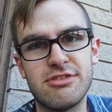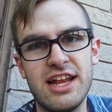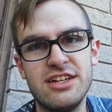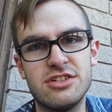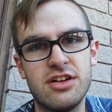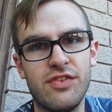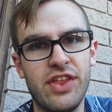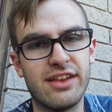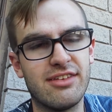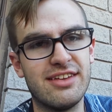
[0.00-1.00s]
range
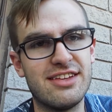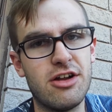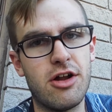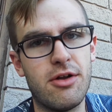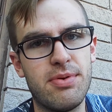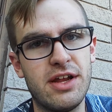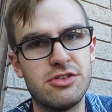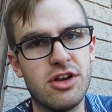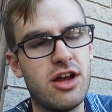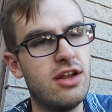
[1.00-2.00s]
that's listed on our
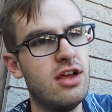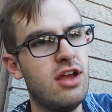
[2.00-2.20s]
Patreon.